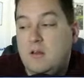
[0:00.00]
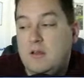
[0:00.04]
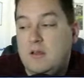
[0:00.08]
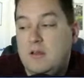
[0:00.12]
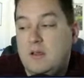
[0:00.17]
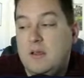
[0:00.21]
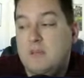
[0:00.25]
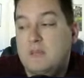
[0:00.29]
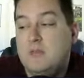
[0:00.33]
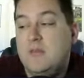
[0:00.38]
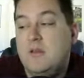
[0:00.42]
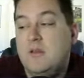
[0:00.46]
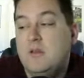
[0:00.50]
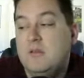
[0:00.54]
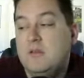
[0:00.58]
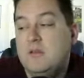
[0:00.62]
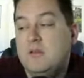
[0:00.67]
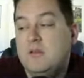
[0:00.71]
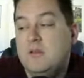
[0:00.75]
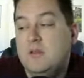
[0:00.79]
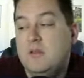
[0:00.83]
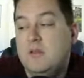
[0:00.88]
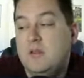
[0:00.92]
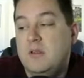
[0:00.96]
Yep, those
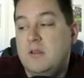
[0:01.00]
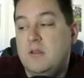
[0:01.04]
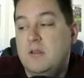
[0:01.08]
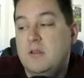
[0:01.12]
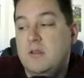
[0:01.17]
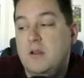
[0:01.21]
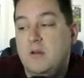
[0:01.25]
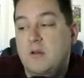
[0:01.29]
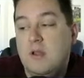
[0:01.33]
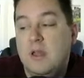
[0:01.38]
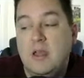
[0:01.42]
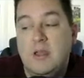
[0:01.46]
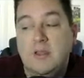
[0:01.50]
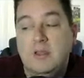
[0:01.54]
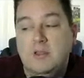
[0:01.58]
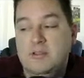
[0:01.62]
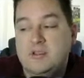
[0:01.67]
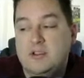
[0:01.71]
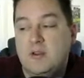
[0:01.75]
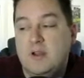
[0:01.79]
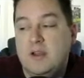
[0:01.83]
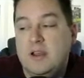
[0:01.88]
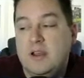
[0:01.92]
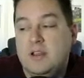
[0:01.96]
are... Okay,
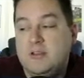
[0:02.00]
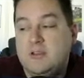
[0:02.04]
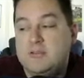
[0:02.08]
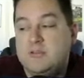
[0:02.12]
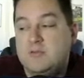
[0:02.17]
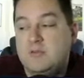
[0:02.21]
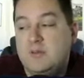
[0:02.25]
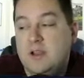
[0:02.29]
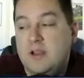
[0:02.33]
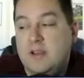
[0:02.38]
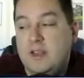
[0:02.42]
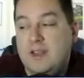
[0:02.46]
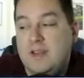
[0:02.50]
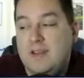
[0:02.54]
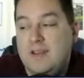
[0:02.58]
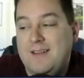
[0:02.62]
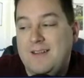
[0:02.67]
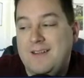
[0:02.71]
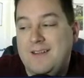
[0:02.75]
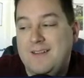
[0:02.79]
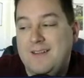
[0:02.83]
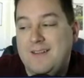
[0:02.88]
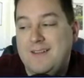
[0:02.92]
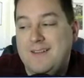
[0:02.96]
Joanna just went
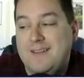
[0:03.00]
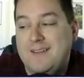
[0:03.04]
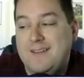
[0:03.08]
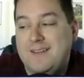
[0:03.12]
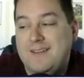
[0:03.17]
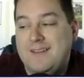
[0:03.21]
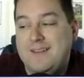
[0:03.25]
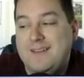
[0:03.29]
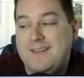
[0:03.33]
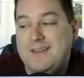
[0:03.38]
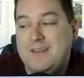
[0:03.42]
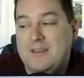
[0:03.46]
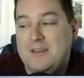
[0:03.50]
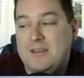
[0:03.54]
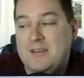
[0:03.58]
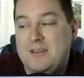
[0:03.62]
ahead and